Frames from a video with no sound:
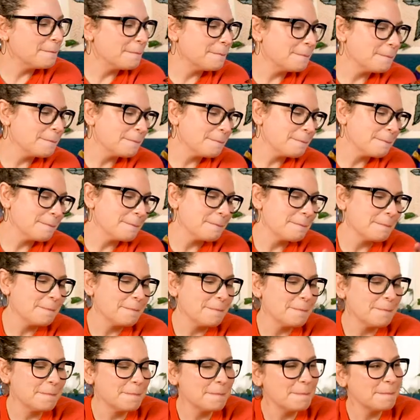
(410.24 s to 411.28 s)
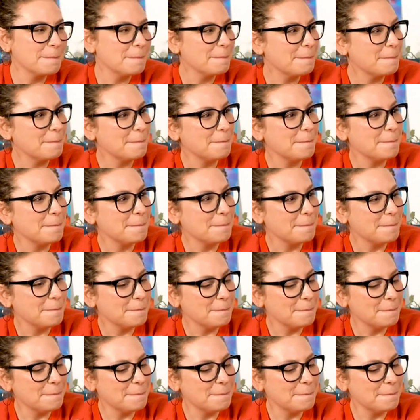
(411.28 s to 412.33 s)

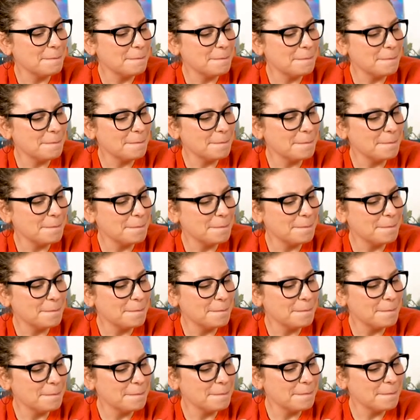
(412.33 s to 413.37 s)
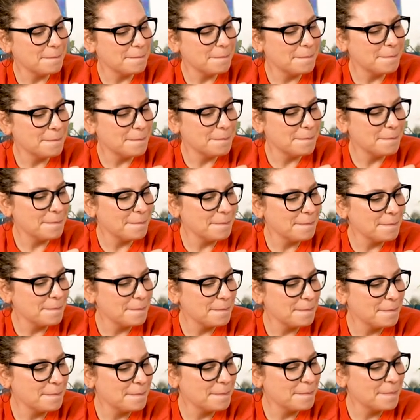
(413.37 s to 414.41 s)

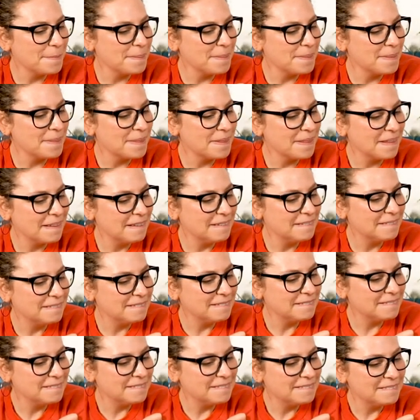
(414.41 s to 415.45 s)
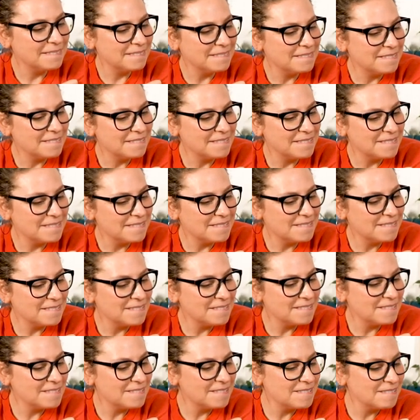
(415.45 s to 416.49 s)

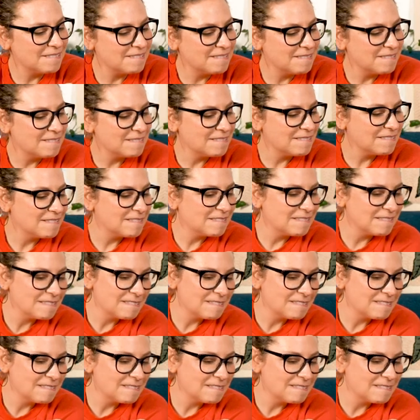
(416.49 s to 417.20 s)
(not speaking)